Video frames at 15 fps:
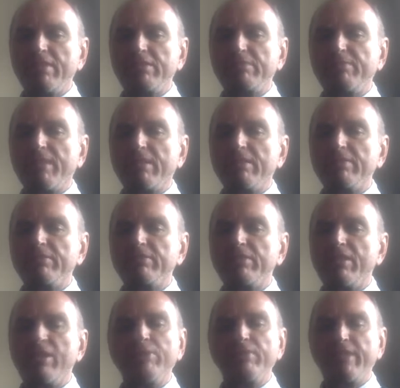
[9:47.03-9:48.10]
Smugglers
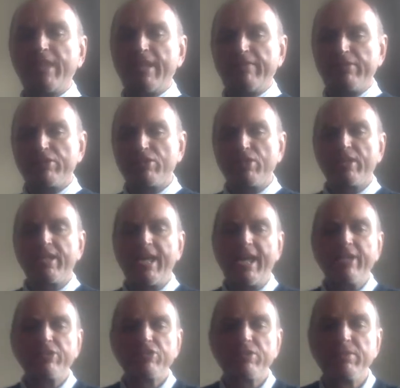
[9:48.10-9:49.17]
only ever took
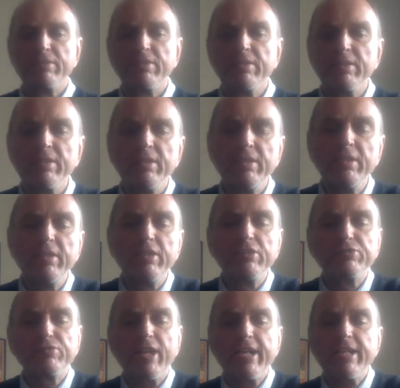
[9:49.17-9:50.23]
cash.
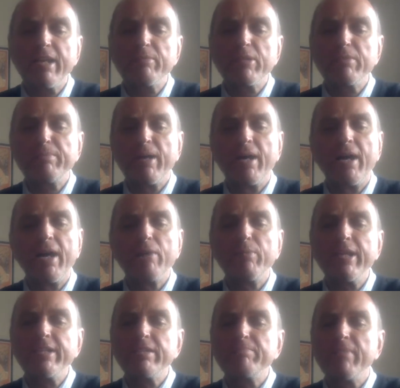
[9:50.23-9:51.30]
Striding up to the bar, I
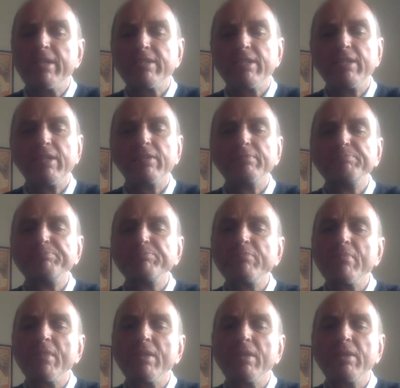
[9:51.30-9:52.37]
waited my turn.
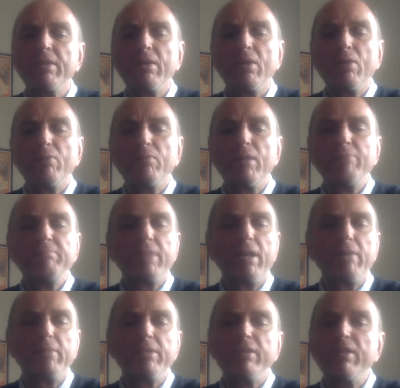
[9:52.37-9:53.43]
1
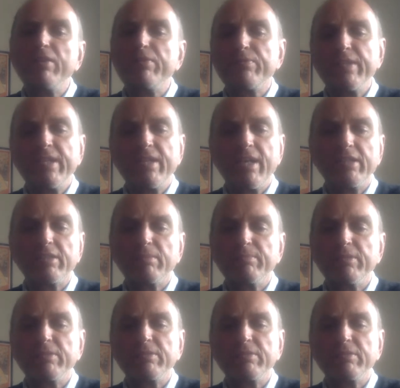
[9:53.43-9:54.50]
barman and 3
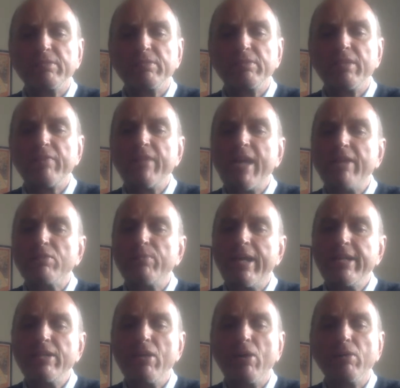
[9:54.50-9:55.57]
customers. You never had to
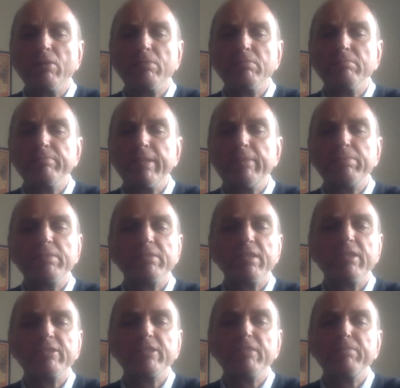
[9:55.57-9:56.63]
wait long. People
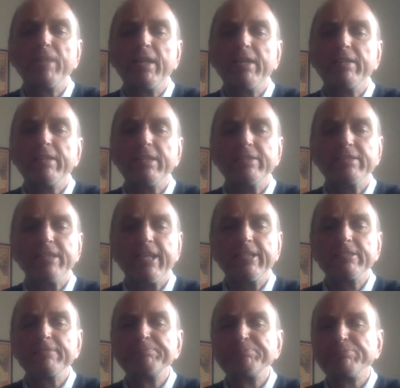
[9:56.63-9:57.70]
nurse their pint these
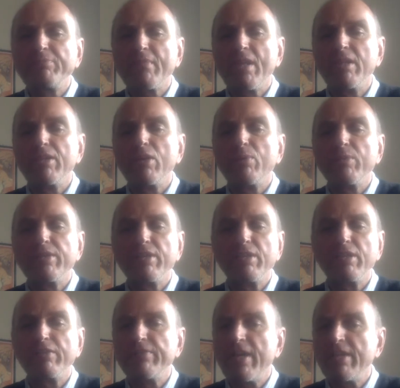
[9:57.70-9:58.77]
days, along with a
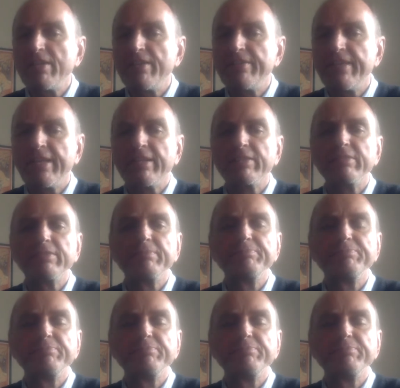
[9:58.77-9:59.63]
lot of other things.